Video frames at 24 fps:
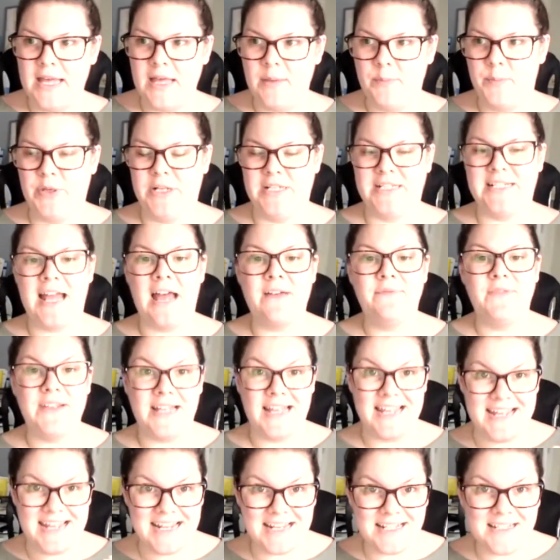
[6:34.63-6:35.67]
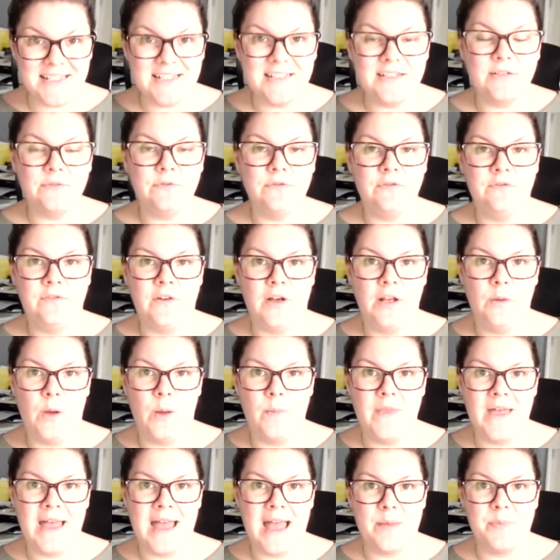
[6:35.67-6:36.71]
But it's having that instant follow-up
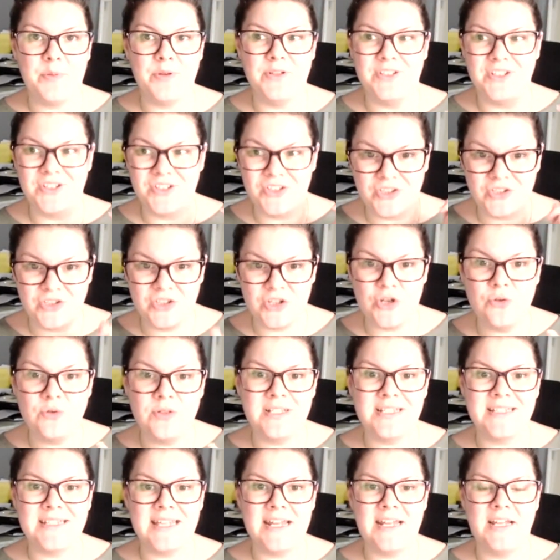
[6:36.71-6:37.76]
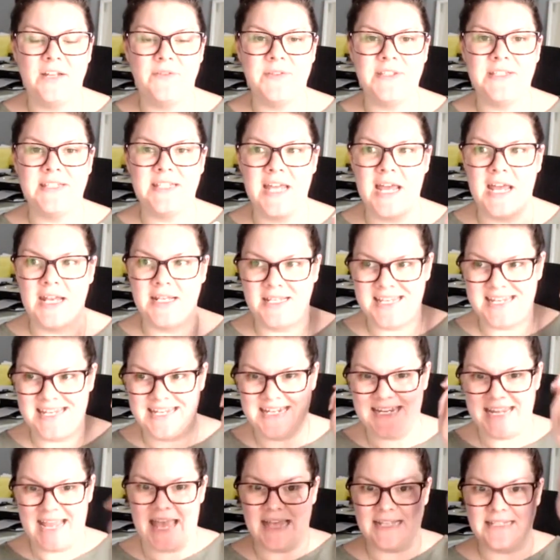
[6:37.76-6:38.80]
that happens as soon as they have said
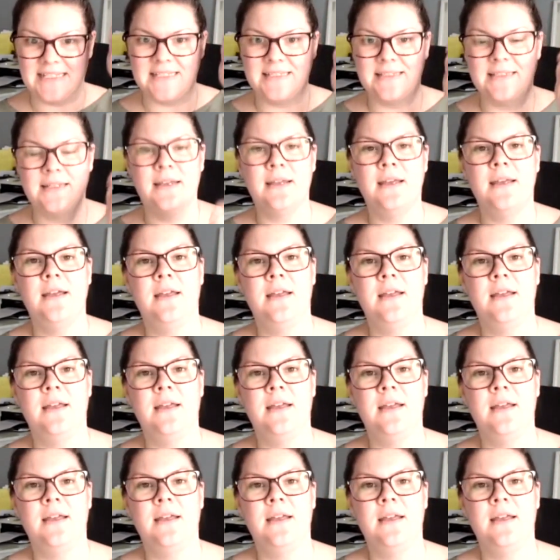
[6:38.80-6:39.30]
yes.